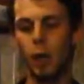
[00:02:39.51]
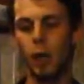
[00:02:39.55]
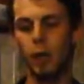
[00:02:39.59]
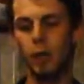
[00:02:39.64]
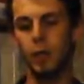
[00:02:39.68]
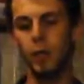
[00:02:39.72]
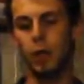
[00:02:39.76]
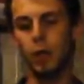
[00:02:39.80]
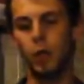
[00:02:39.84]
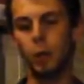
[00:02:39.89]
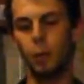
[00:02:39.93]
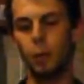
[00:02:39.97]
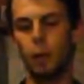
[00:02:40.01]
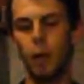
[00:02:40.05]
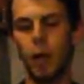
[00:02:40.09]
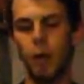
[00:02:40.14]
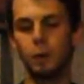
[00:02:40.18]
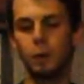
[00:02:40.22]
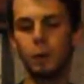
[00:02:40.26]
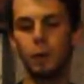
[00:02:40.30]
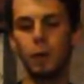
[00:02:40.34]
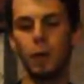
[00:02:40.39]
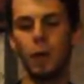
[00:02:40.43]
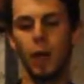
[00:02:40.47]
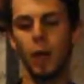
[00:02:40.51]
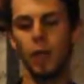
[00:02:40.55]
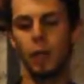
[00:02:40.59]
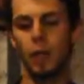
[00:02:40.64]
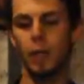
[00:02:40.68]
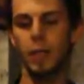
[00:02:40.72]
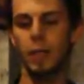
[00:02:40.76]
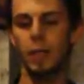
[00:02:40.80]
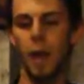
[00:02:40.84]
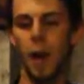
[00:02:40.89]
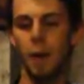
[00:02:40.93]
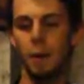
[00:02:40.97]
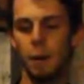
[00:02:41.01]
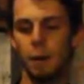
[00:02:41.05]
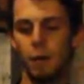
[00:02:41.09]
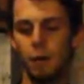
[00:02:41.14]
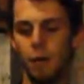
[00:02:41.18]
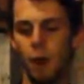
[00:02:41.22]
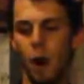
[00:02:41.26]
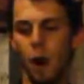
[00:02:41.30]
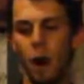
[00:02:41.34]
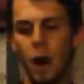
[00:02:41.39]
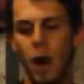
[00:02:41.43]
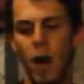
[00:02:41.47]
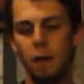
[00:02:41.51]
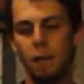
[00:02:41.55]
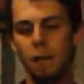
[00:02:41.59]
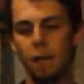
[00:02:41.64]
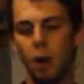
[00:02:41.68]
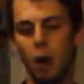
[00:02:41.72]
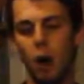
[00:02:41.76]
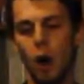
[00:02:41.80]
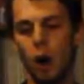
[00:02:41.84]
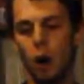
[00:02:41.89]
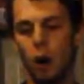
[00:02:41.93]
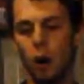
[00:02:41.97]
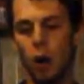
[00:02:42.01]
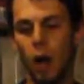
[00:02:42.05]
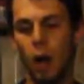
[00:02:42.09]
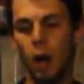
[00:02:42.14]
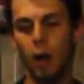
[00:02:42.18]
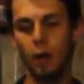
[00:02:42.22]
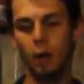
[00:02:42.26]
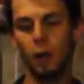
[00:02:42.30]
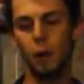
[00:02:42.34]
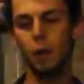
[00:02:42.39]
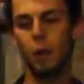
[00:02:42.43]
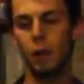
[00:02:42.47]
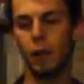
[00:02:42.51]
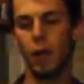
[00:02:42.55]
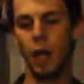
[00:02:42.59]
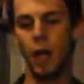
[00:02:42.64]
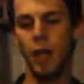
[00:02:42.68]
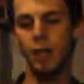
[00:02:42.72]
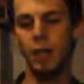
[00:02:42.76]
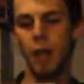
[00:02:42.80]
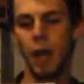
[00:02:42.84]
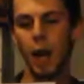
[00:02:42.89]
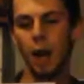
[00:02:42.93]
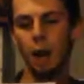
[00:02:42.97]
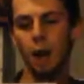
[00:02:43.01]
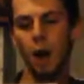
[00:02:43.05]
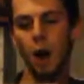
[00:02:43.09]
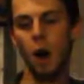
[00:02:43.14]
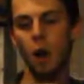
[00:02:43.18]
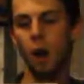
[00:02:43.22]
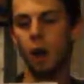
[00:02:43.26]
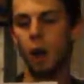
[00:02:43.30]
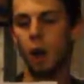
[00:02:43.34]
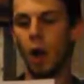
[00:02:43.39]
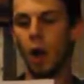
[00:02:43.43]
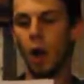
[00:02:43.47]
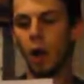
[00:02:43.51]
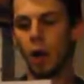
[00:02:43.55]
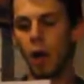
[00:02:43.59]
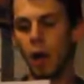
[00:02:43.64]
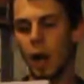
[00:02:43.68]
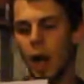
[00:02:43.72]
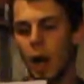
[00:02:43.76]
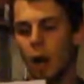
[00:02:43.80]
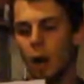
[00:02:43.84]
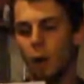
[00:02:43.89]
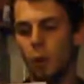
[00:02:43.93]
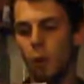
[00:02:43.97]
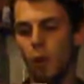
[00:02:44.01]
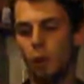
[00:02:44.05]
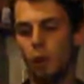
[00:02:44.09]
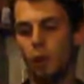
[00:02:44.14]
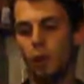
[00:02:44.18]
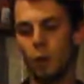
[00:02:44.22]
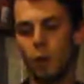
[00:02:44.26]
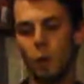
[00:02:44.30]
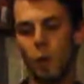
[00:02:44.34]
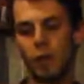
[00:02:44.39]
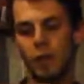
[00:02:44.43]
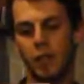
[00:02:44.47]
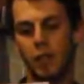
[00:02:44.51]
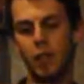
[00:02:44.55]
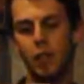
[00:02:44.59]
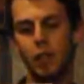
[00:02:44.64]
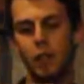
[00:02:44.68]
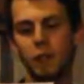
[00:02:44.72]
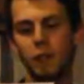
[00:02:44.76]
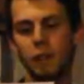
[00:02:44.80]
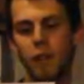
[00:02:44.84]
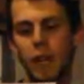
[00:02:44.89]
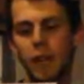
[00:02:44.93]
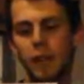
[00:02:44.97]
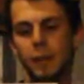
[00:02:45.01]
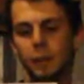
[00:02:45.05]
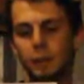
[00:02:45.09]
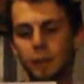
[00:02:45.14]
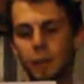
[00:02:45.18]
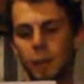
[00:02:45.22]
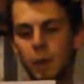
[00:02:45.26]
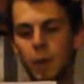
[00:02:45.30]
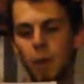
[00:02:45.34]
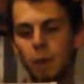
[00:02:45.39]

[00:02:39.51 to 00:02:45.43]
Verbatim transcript: We get so depressed we realize that it's time to move on. And after all, they'll realize that all along we were the ones that they should have dated.